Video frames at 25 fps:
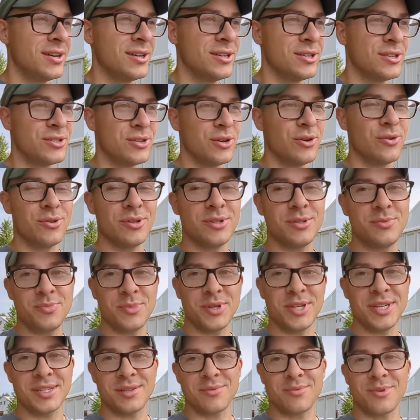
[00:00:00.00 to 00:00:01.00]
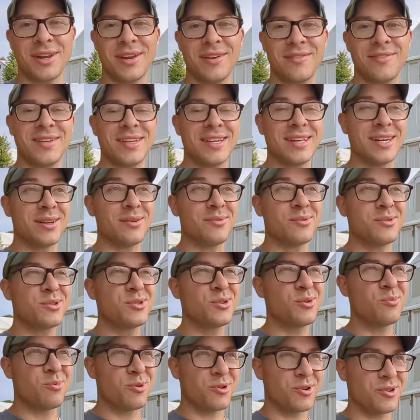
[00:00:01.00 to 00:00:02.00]
So this means I'm gonna have to get up
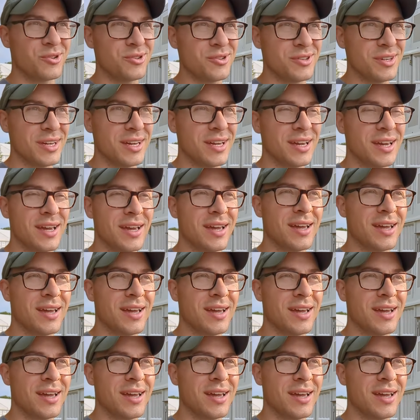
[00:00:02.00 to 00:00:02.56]
super early